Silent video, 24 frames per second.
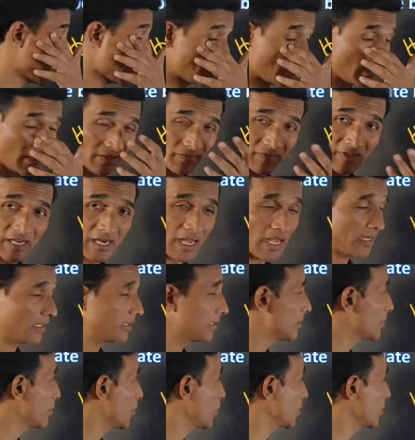write even
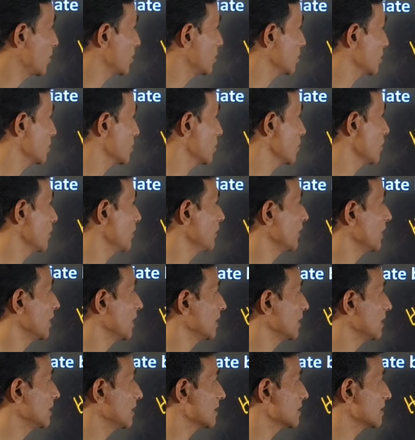another point also.
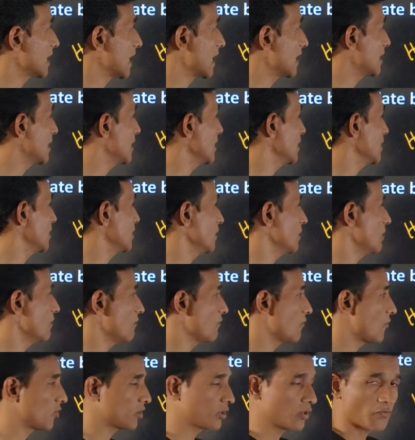In the cyclic
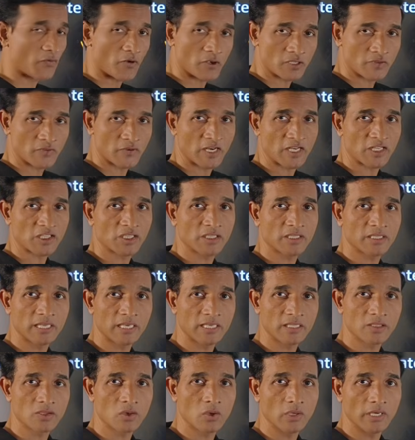photophosphorylation, there
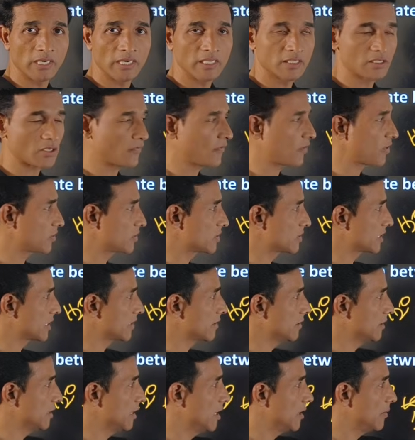is no release of
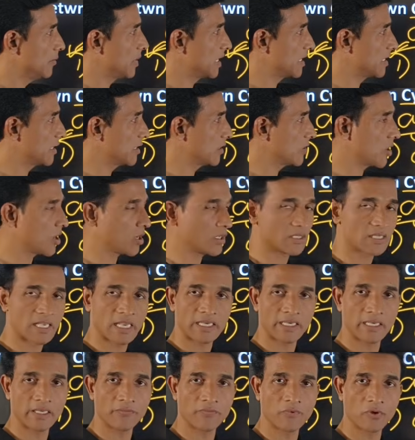oxygen. But in
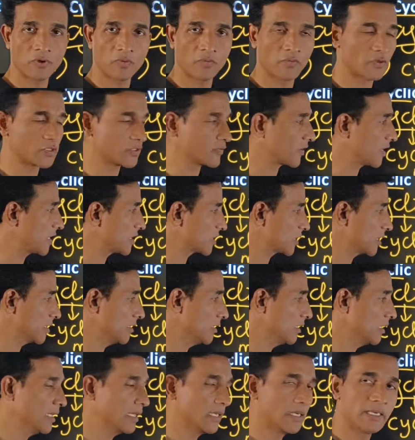non-cyclic
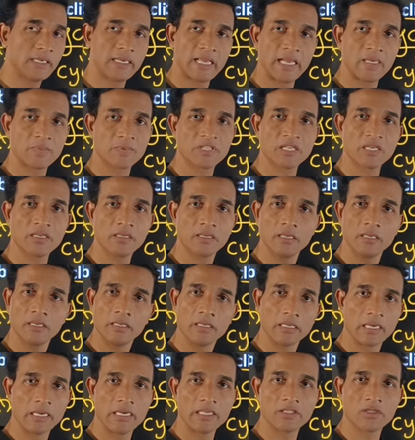photophosphorylation, it helps in
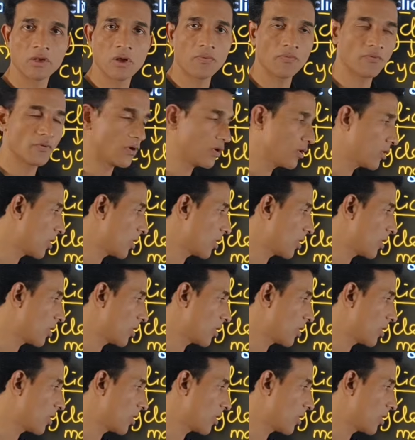release of